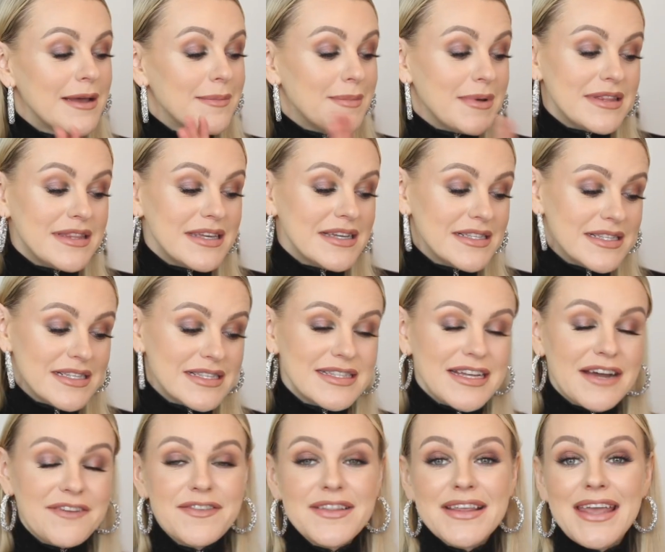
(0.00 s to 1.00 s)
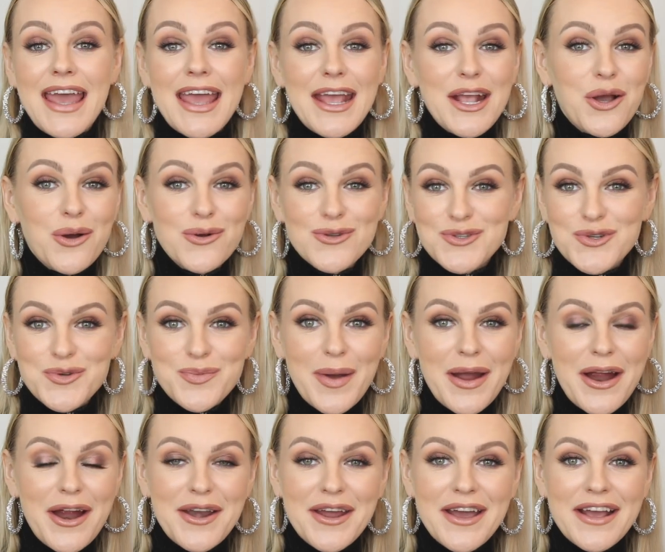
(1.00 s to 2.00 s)
But this is definitely a go-to
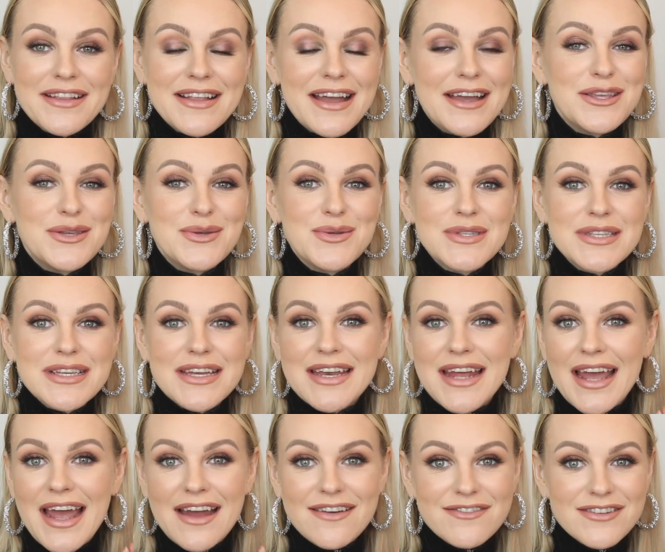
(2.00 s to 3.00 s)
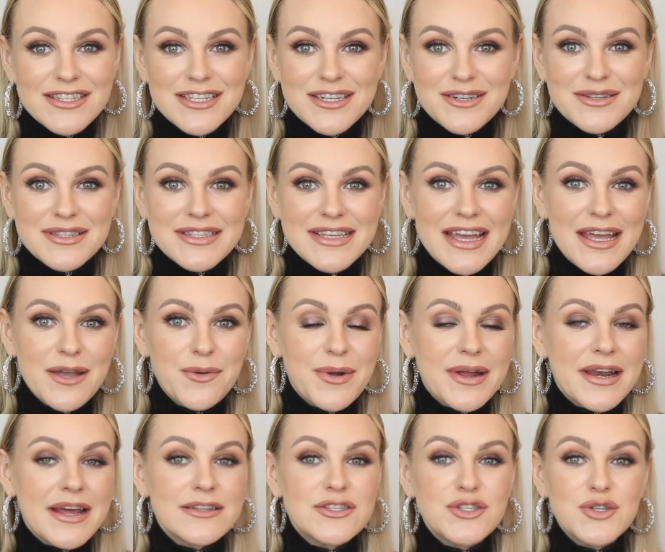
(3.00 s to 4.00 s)
product. I use it every single day
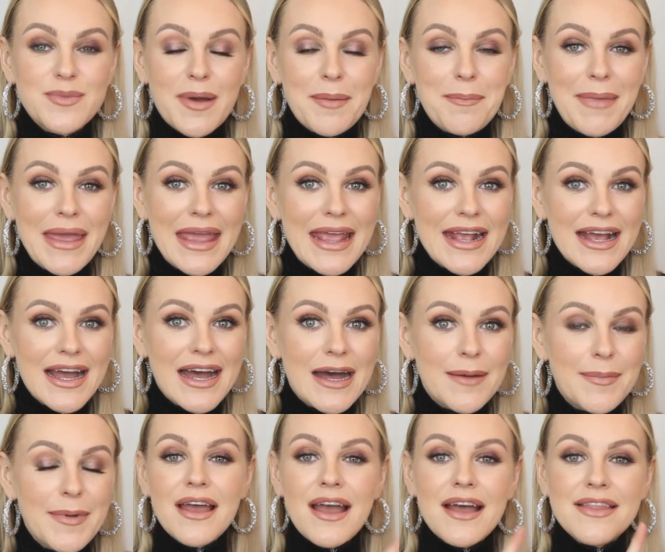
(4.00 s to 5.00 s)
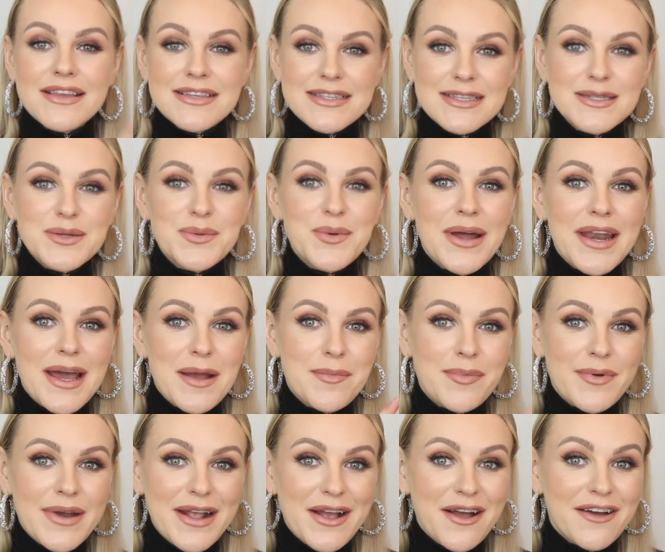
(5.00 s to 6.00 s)
when I do my makeup, and this is the one I
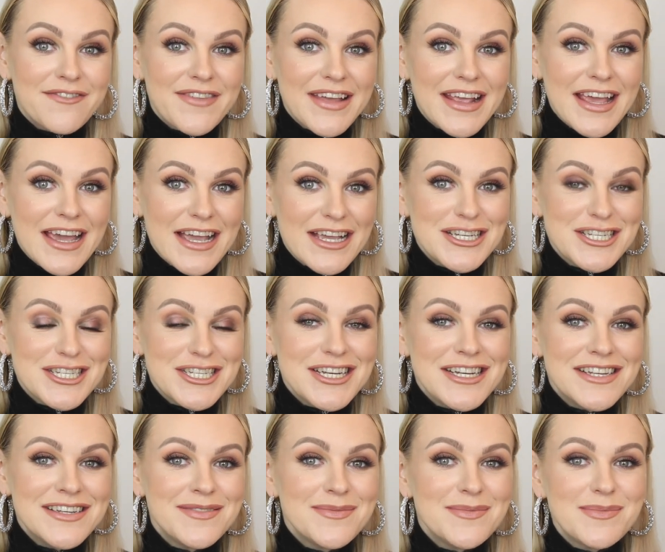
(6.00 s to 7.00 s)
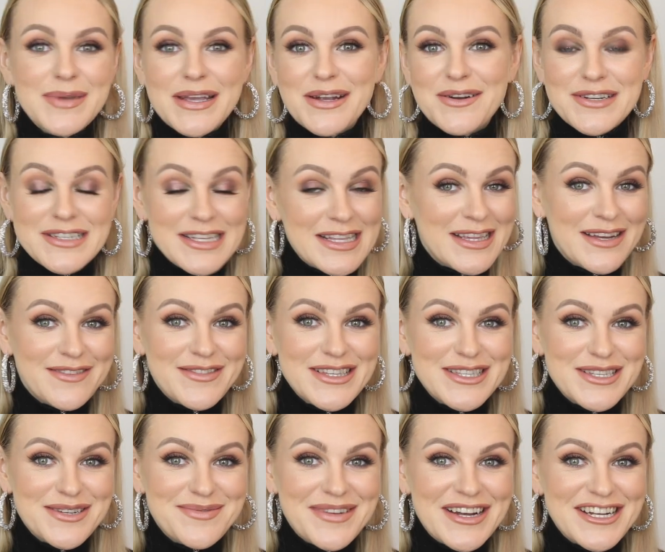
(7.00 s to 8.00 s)
bring on vacation because I love
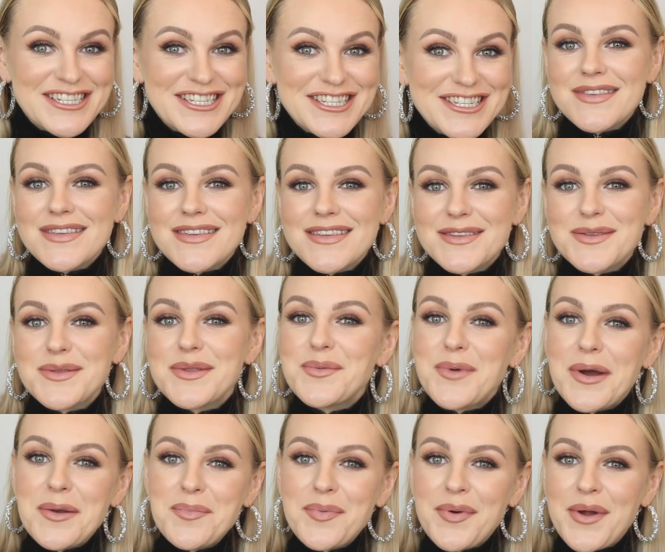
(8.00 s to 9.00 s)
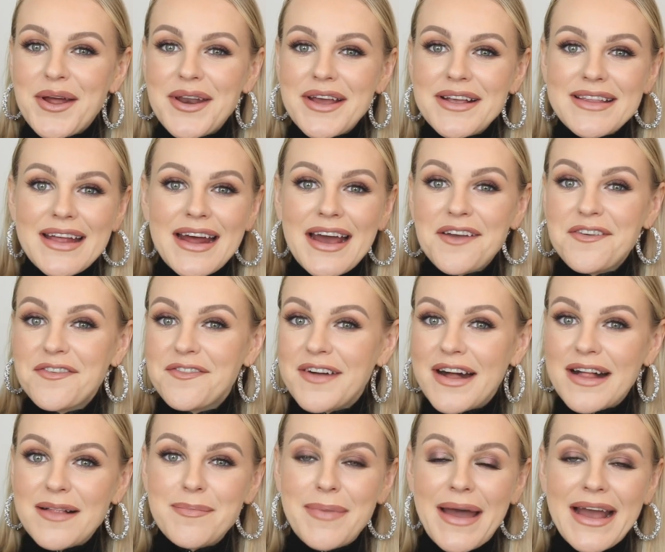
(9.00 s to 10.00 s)
it so much. So the one product that I
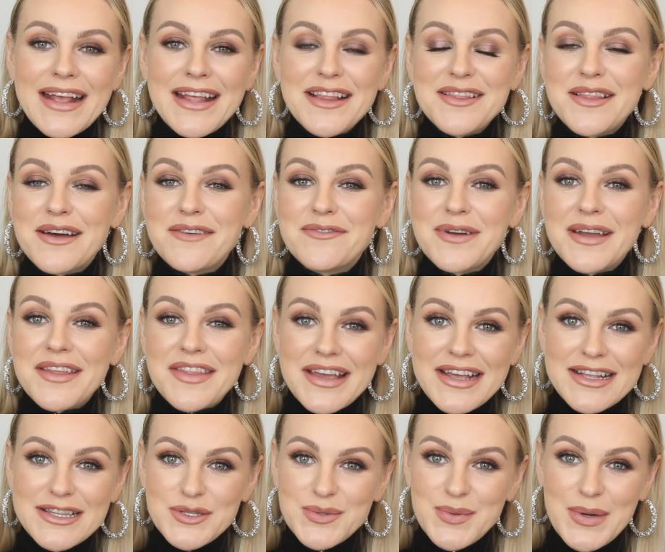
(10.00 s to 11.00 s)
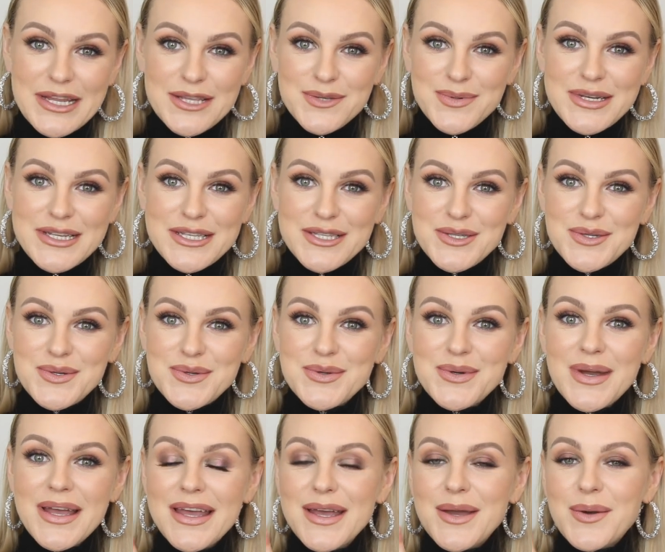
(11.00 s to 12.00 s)
fell back in love with in twenty
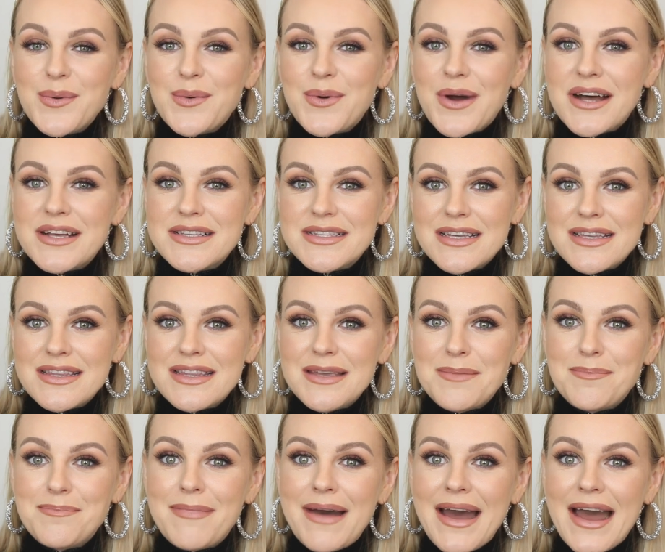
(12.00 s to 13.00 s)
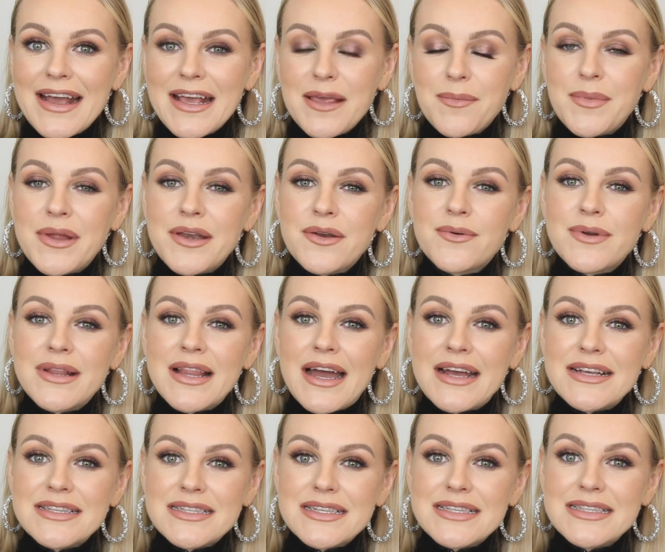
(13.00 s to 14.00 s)
twenty-two was the MAC
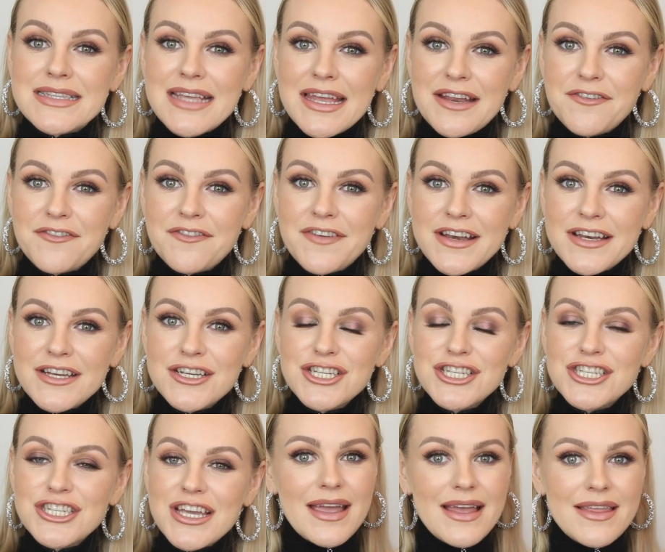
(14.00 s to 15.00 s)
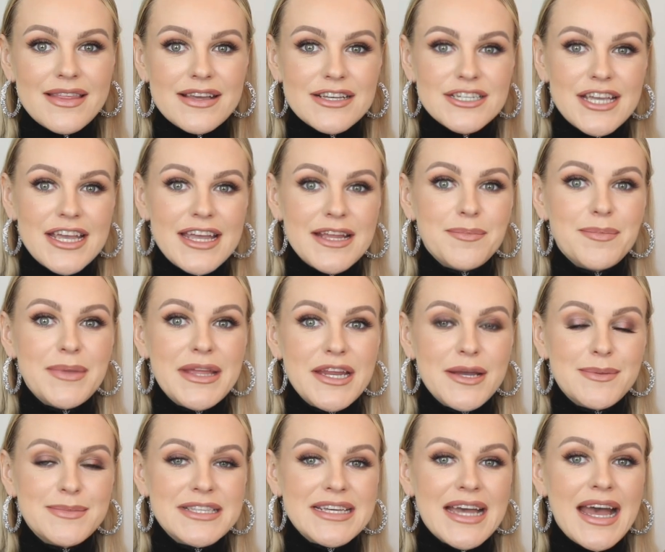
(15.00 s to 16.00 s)
Mineralized Skin Finish in the shade
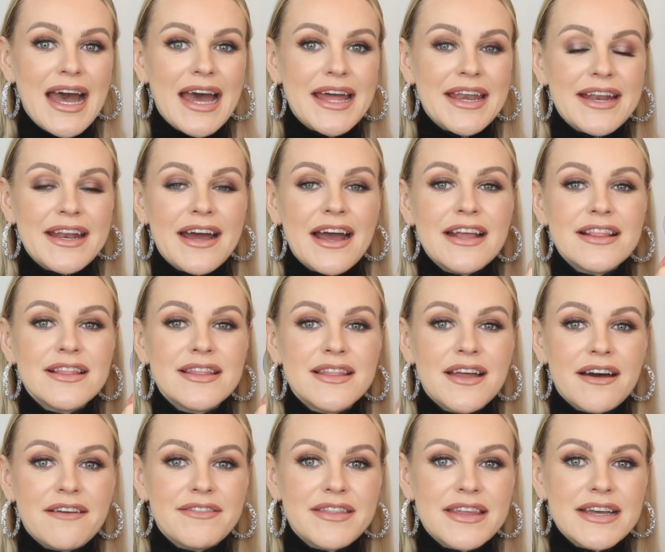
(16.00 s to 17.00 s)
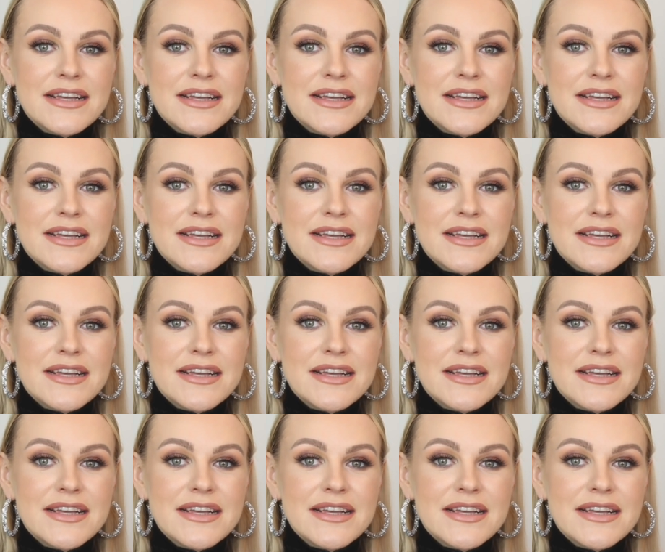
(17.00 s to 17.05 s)
Medium Tan, and I love